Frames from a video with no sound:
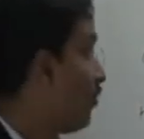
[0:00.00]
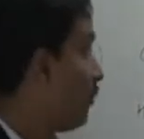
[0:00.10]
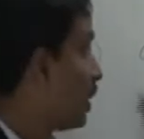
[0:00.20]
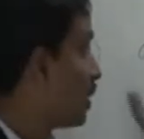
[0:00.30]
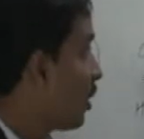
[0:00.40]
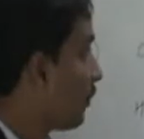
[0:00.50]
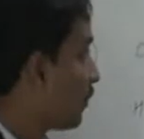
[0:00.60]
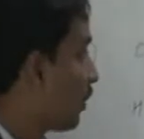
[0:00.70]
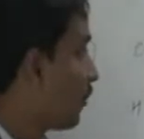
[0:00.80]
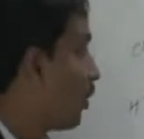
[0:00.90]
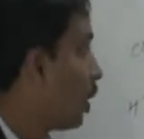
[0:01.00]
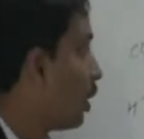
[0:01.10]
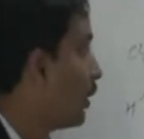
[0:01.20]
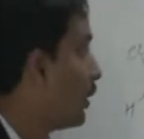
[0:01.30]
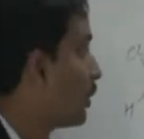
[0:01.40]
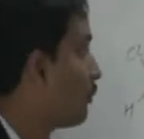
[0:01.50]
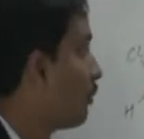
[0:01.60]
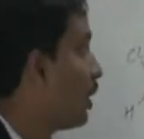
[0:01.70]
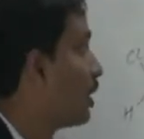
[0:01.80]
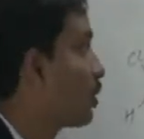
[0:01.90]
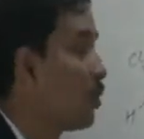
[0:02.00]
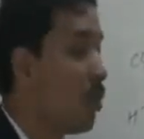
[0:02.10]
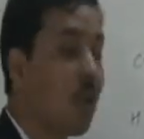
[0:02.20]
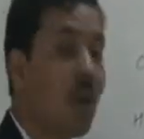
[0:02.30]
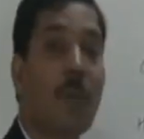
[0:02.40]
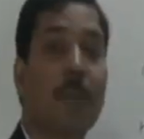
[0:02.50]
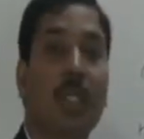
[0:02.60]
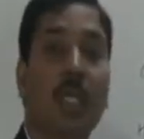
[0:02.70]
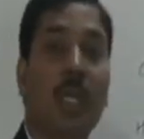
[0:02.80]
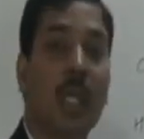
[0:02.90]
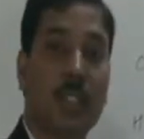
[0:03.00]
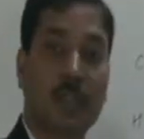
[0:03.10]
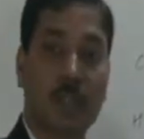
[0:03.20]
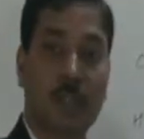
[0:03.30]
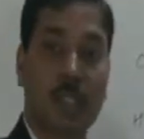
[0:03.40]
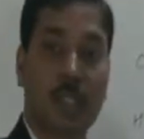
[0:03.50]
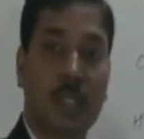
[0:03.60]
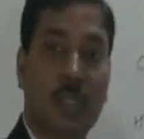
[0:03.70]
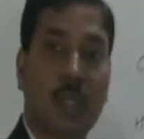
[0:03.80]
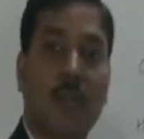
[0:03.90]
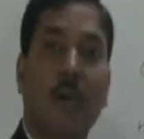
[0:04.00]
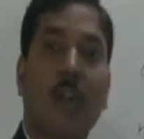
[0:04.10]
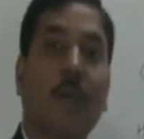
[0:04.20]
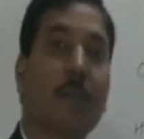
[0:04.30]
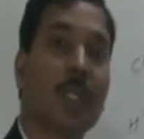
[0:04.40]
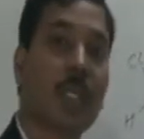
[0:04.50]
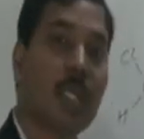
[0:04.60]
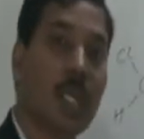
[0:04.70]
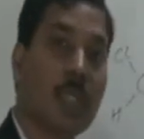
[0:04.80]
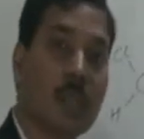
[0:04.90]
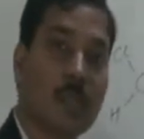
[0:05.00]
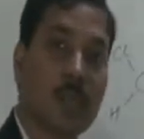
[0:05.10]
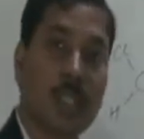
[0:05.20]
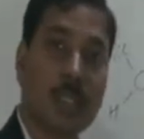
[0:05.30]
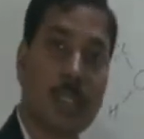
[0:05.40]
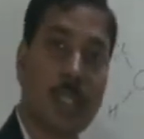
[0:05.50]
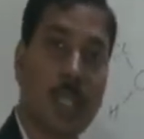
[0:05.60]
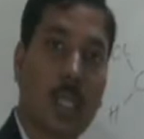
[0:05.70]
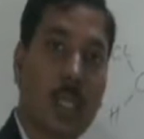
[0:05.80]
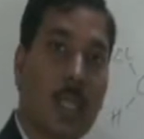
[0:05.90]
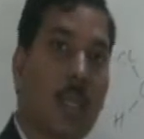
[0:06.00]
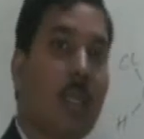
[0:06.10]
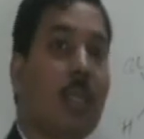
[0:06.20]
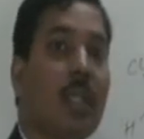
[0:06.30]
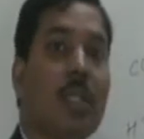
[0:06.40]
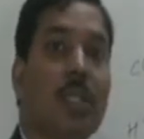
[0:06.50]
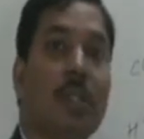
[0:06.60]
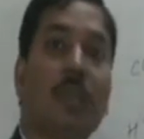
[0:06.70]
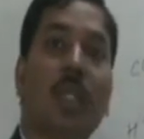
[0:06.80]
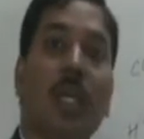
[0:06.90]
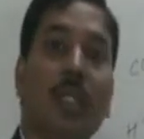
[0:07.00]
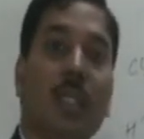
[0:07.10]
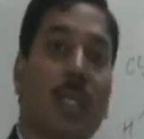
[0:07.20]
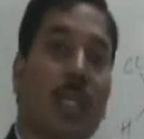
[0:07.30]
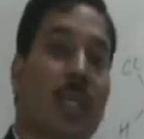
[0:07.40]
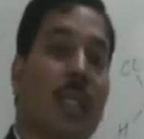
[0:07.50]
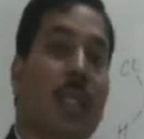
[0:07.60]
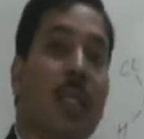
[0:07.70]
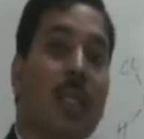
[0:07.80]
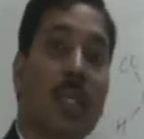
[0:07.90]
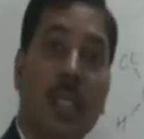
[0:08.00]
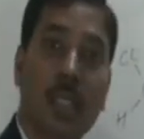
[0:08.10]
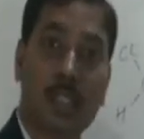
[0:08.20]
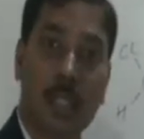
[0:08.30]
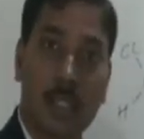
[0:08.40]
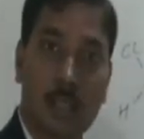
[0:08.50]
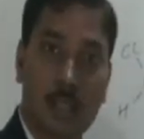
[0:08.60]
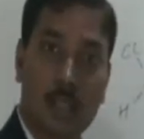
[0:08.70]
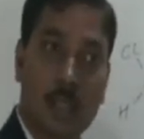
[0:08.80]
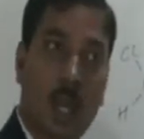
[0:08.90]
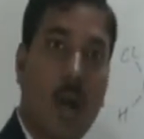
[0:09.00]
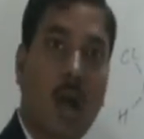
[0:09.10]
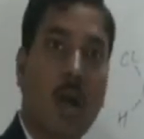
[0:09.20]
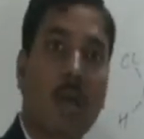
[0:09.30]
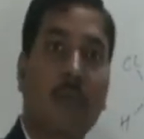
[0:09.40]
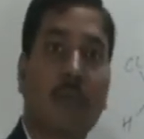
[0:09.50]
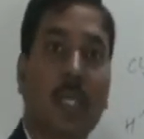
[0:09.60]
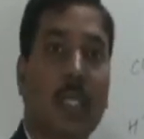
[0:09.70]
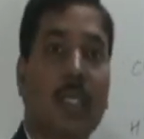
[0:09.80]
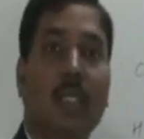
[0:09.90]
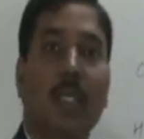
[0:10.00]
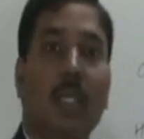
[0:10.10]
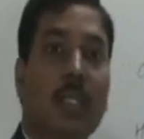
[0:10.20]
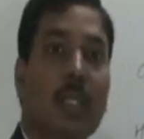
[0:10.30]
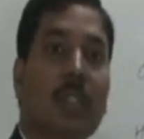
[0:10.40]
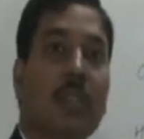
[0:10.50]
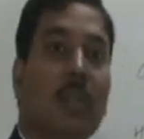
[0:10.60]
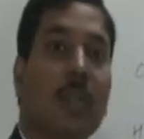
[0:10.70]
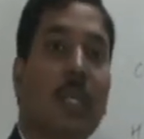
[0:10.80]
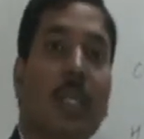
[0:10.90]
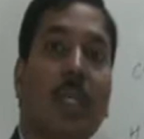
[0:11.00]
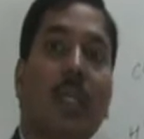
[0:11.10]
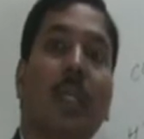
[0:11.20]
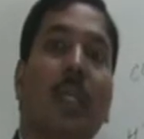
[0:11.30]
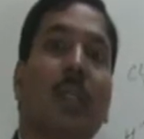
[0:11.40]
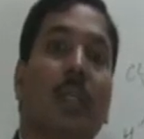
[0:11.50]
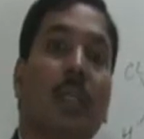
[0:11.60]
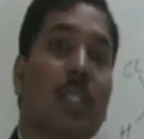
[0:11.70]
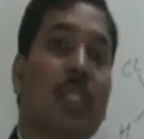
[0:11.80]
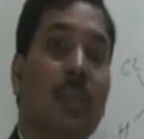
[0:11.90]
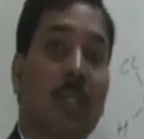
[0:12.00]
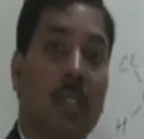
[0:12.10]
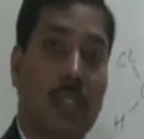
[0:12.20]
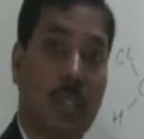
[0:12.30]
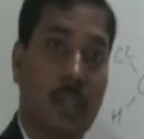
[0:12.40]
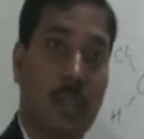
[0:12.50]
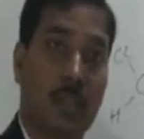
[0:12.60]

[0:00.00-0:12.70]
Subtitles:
Which of the following will show optical isomers? For optical isomers, it should contain a chiral center, or we can say it should be dissymmetry.